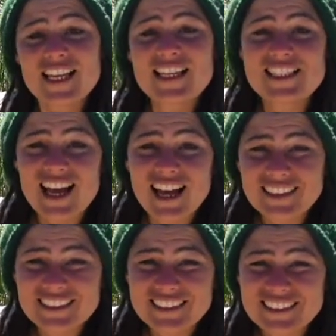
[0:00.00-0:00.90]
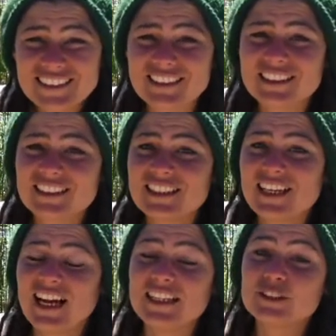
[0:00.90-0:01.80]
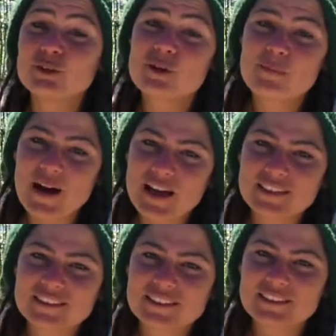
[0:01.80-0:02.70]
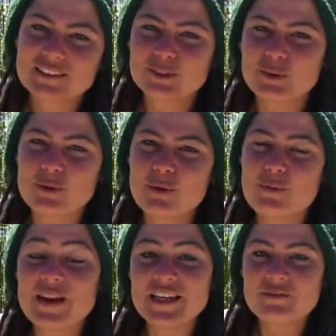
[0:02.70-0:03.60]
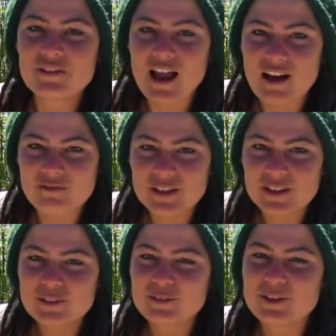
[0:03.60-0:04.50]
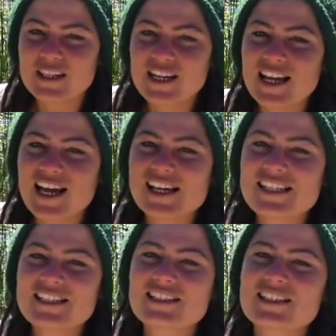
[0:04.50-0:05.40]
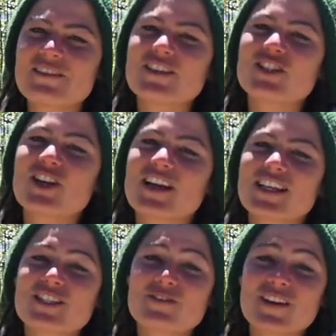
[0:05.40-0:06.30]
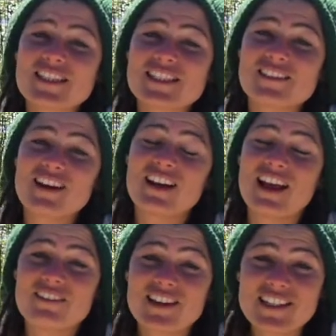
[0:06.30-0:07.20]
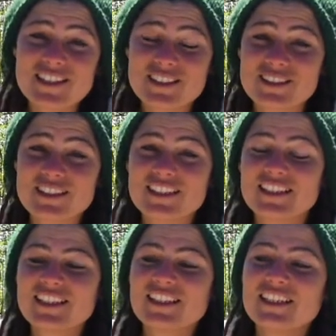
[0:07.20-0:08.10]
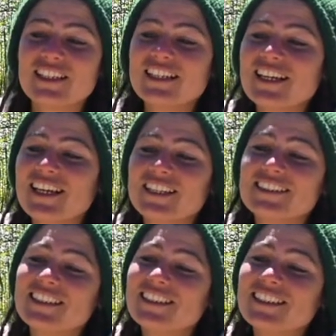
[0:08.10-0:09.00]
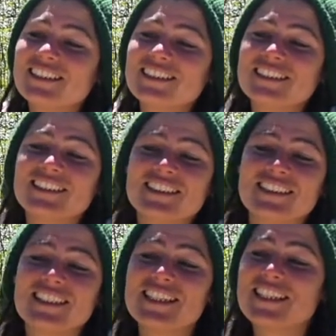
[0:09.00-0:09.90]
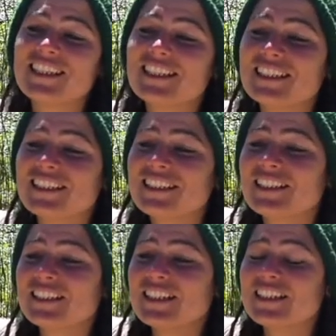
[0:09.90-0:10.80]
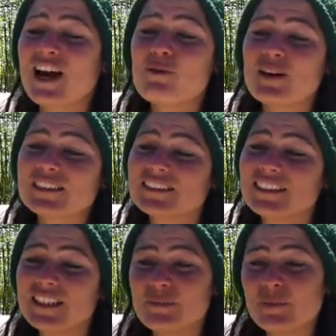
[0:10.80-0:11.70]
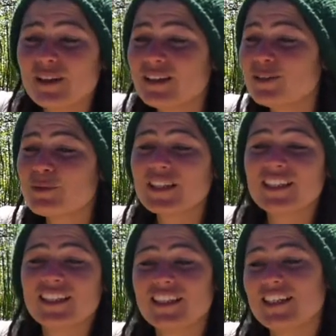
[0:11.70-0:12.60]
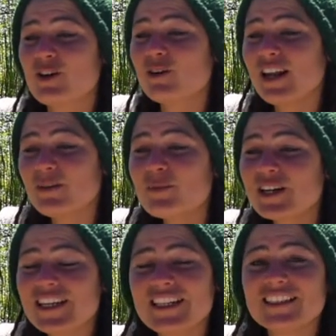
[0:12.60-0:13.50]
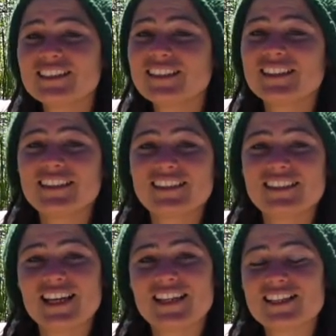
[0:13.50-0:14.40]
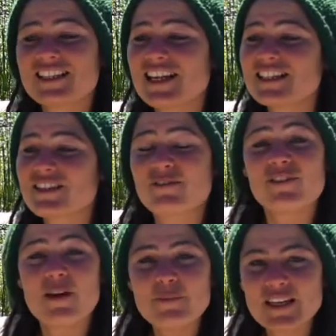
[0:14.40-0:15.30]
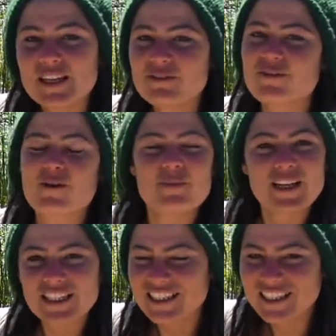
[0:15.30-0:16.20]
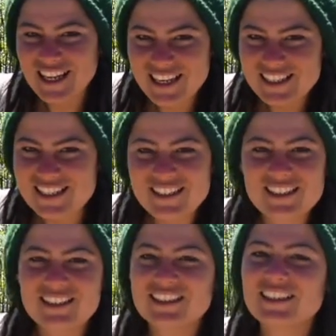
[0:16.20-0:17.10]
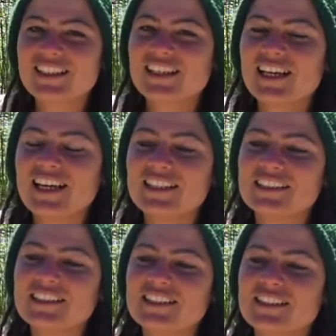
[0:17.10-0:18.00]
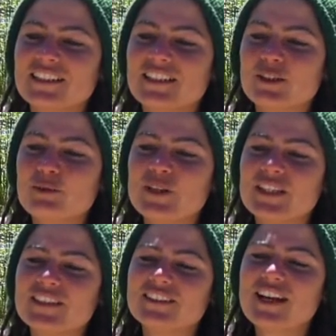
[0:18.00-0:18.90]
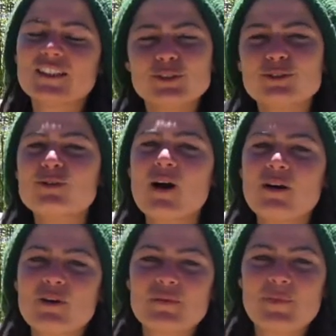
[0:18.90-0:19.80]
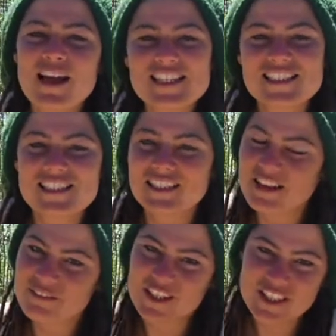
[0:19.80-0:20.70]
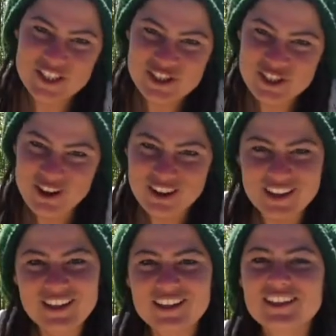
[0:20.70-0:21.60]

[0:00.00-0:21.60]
as an artist I took part to Believe Love for Realize Seven Chakras Festival events, and uh, in, uh, in our team uh, we collaborate uh, uh, as a family for many years, and uh, we try to do our best in every edition